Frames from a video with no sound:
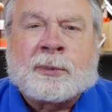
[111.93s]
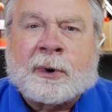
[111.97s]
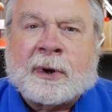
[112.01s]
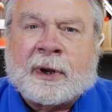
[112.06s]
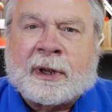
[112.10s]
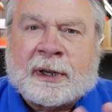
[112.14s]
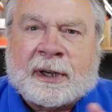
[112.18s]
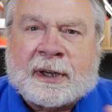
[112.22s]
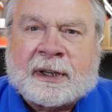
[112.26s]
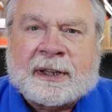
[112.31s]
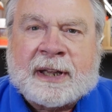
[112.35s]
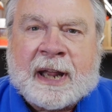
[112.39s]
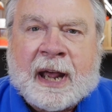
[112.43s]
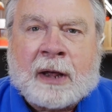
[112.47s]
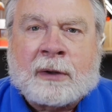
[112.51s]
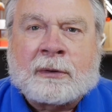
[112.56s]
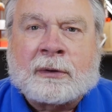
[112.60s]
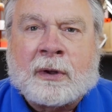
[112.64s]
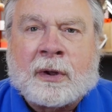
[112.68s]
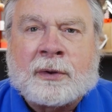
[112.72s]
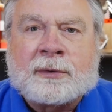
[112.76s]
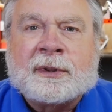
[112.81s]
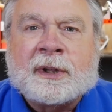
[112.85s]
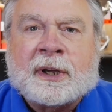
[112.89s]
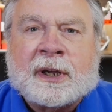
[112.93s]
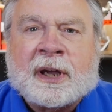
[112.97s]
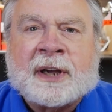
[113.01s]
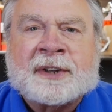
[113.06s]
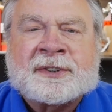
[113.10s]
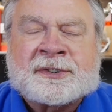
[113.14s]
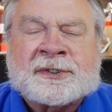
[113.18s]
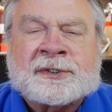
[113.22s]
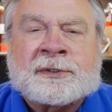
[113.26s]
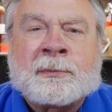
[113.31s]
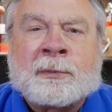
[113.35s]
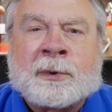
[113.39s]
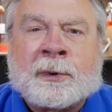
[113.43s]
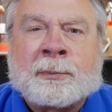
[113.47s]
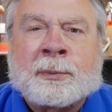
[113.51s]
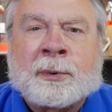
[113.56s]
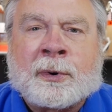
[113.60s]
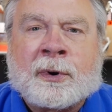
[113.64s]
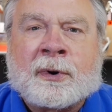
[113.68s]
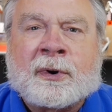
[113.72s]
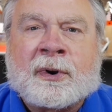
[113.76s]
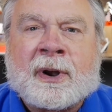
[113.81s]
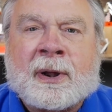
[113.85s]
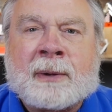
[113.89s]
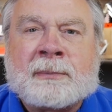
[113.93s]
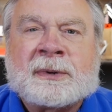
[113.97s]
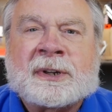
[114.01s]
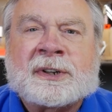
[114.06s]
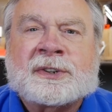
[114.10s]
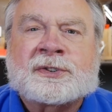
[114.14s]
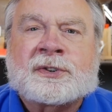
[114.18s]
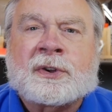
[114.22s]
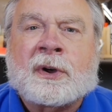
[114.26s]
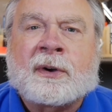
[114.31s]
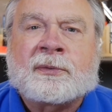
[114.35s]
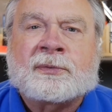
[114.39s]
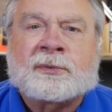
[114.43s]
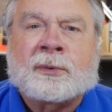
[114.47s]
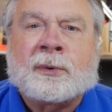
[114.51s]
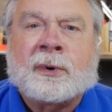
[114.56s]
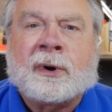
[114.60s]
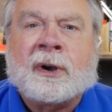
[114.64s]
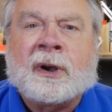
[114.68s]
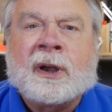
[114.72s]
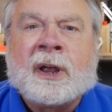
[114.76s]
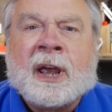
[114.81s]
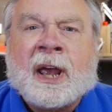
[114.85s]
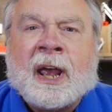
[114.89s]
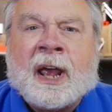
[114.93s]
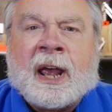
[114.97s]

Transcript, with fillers: We're going to download the customer programming software